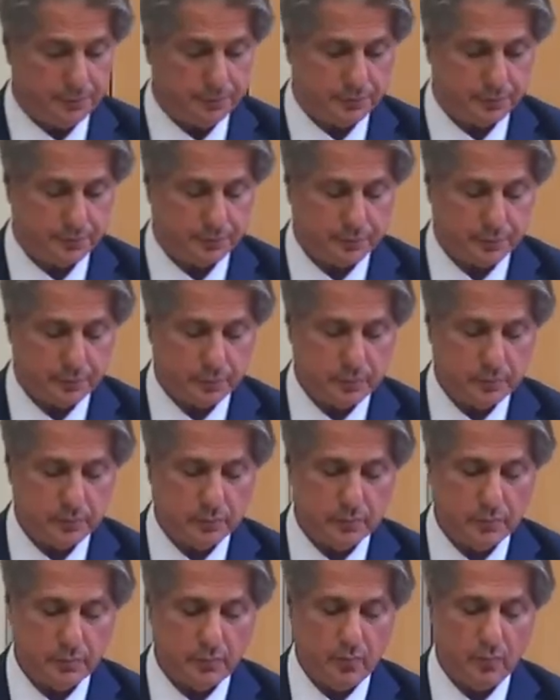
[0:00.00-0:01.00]

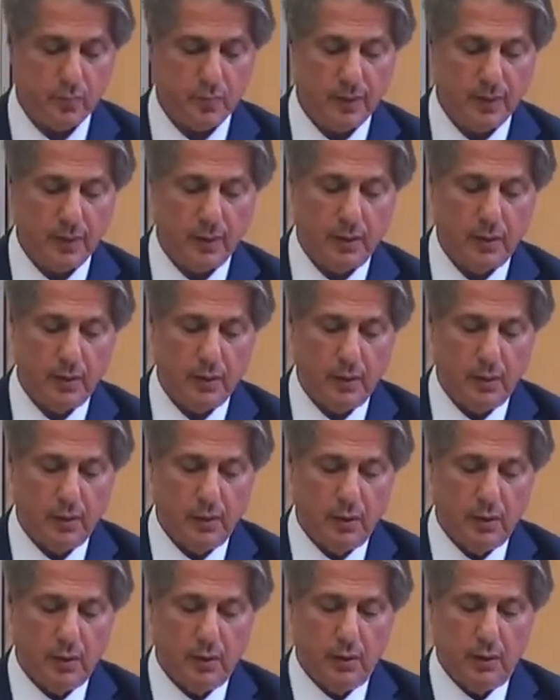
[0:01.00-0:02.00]

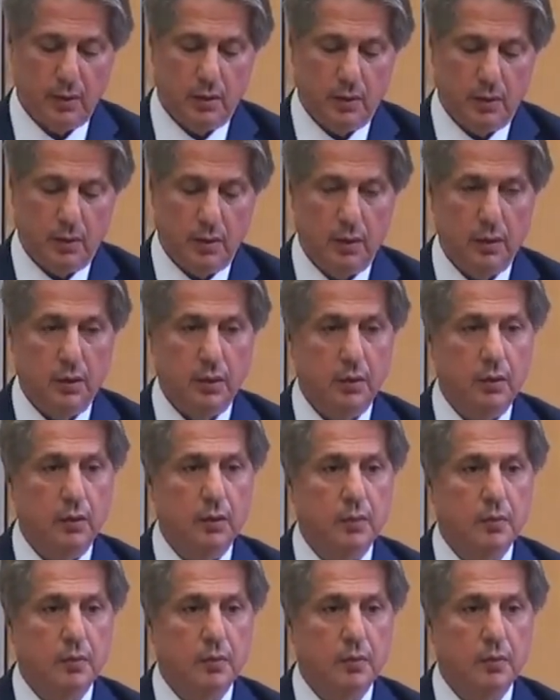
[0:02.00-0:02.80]
Nobody speaks.